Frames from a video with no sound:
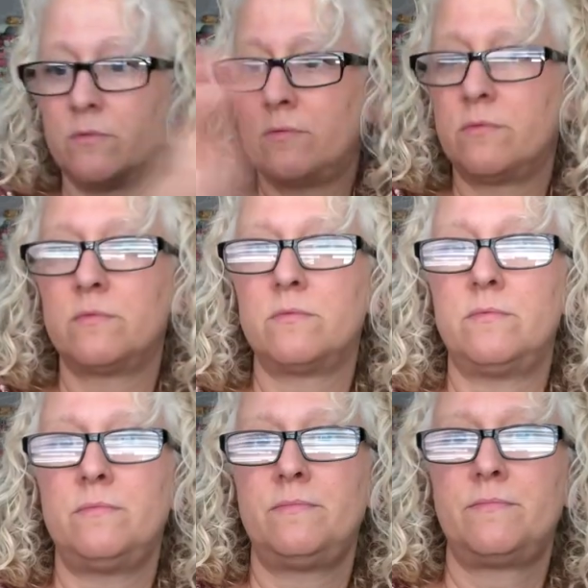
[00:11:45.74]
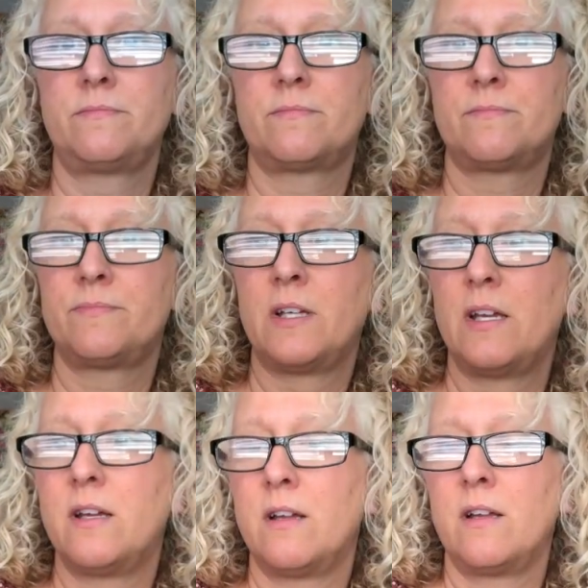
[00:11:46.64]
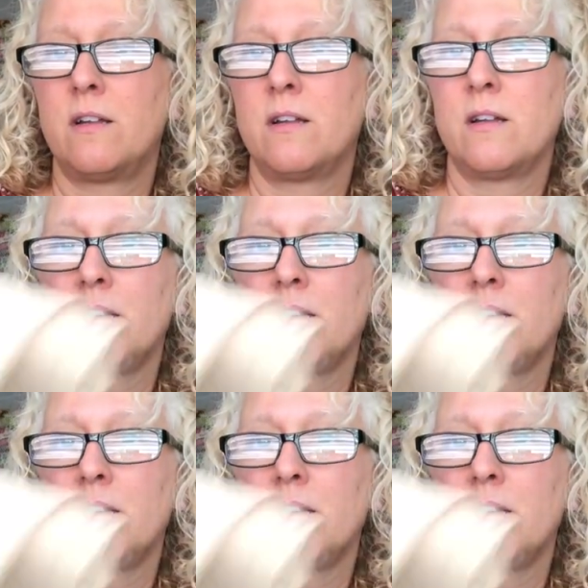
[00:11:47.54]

(no one is talking)